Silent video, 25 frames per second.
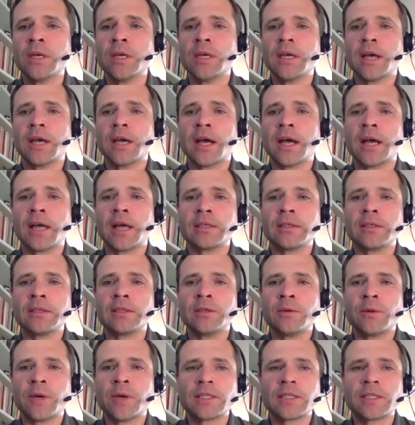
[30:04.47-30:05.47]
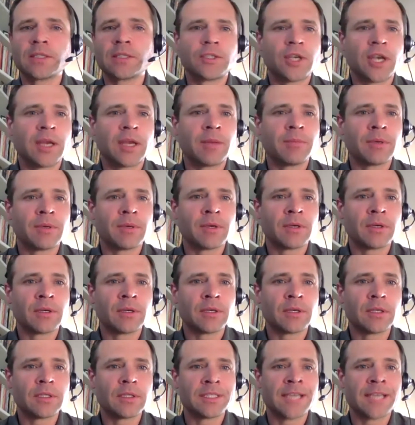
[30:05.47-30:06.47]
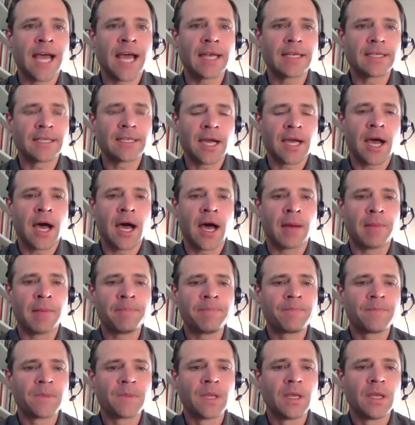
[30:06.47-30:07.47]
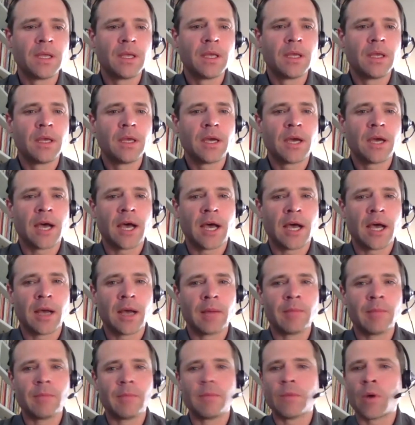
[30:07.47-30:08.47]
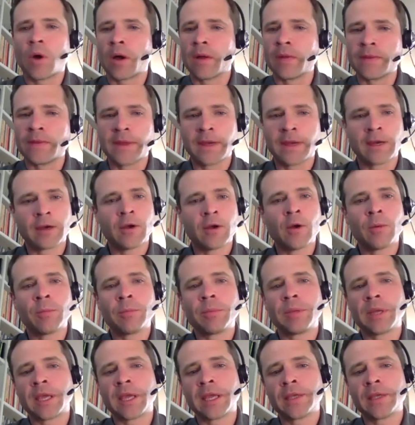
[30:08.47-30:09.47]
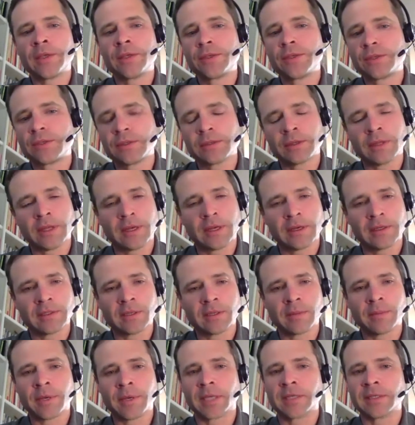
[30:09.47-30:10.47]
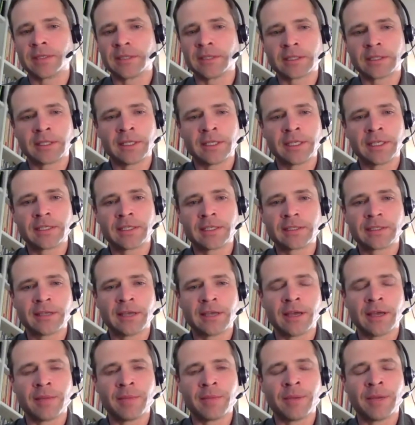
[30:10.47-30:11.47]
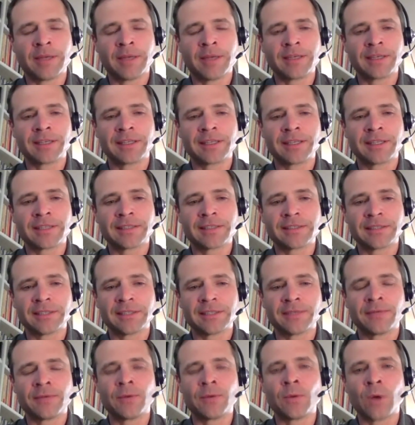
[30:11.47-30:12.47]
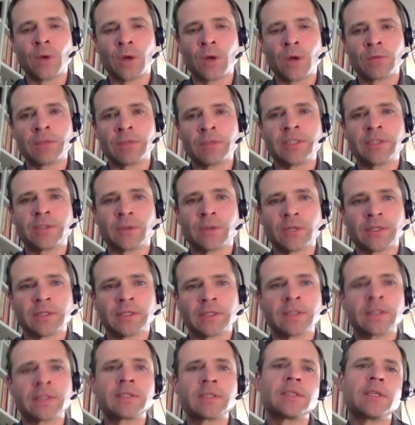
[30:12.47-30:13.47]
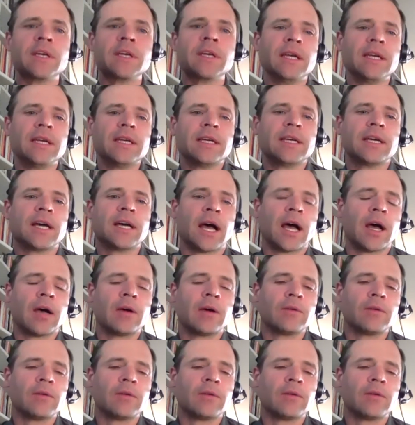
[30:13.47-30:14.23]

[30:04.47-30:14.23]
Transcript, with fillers: uh, uschamber.com um, on their homepage, there's a button to click uh, button to click that says "View all resources." Uh,